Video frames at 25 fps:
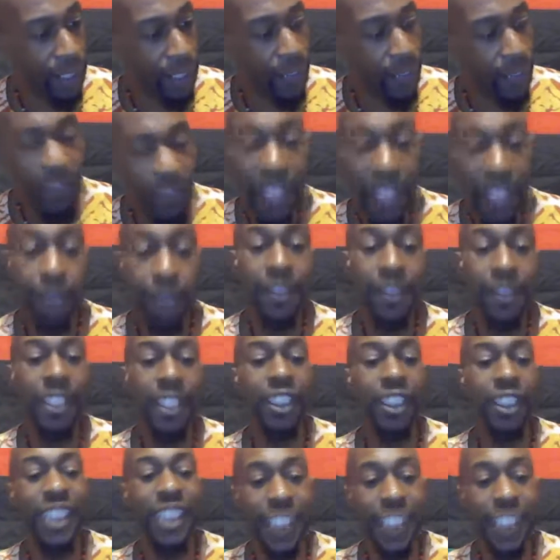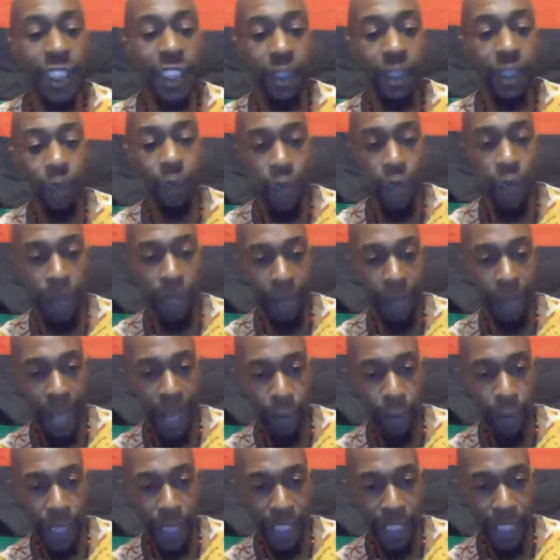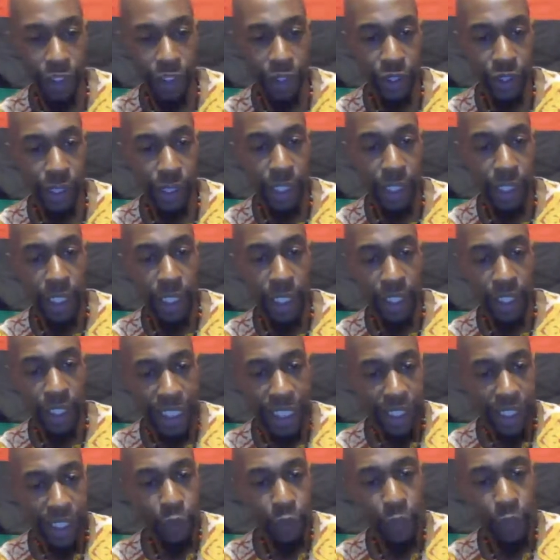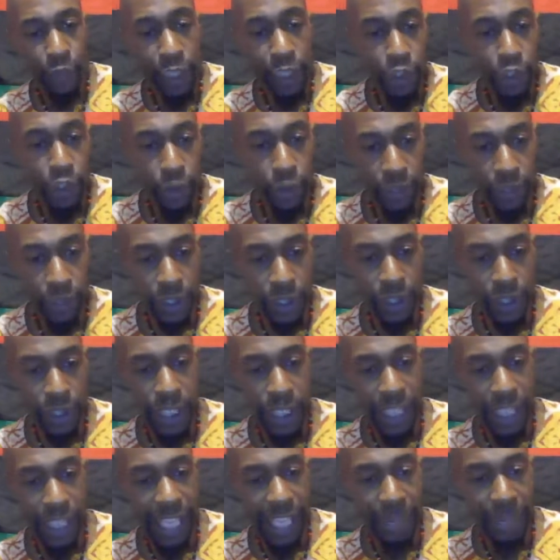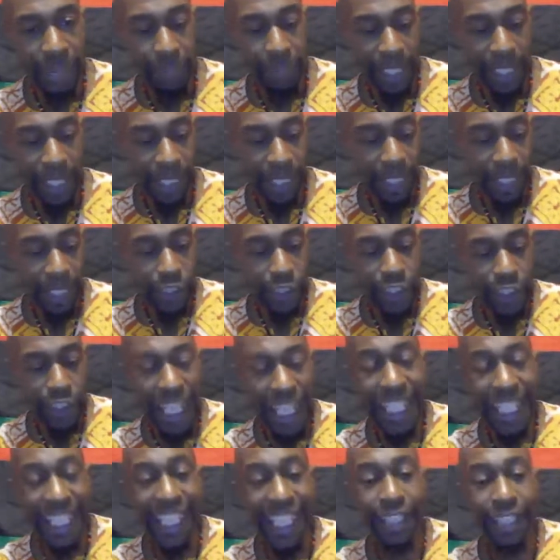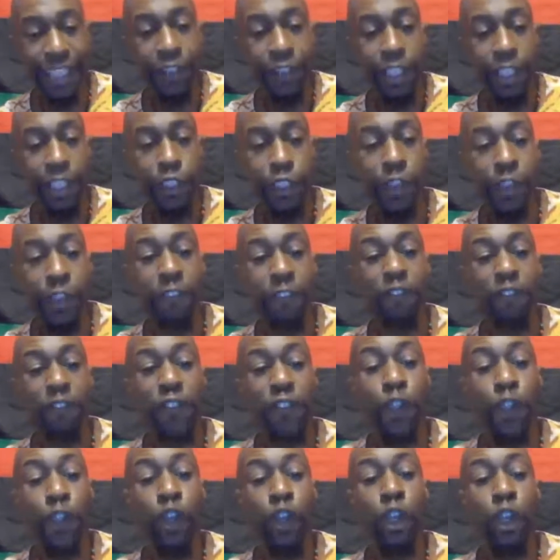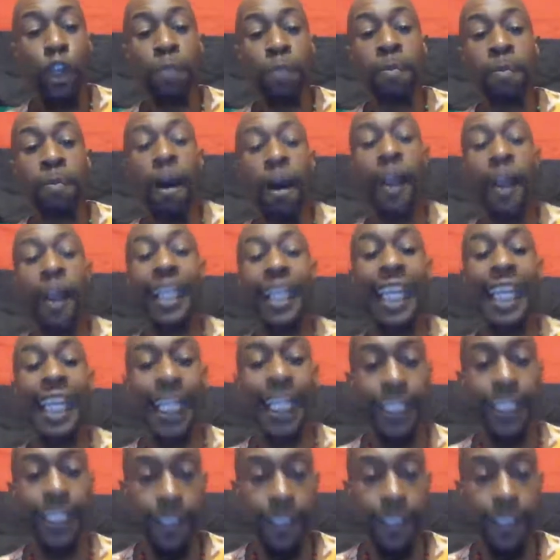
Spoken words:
developing a system whereby which these resources can be taken to full market